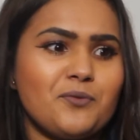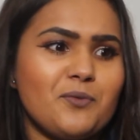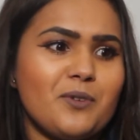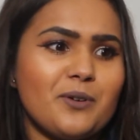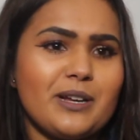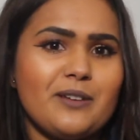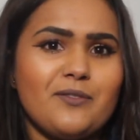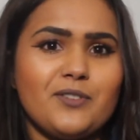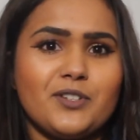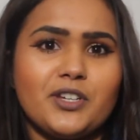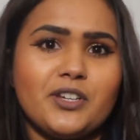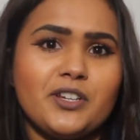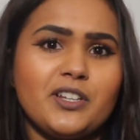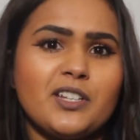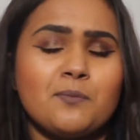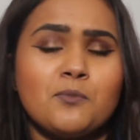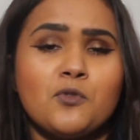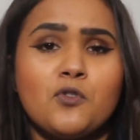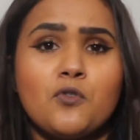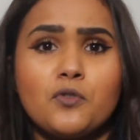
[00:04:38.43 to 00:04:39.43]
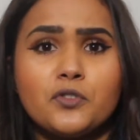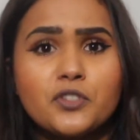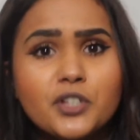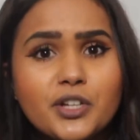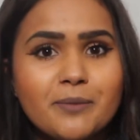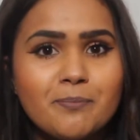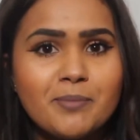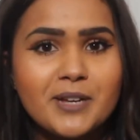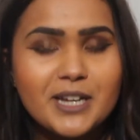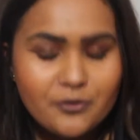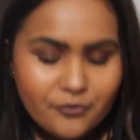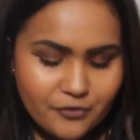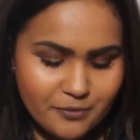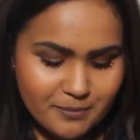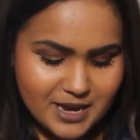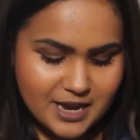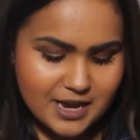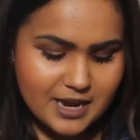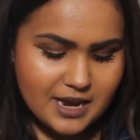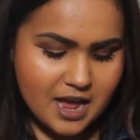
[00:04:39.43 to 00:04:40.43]
were either too small or too big for
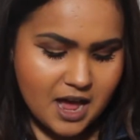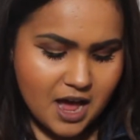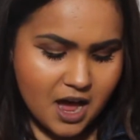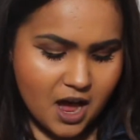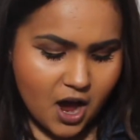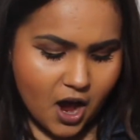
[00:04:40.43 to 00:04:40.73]
me.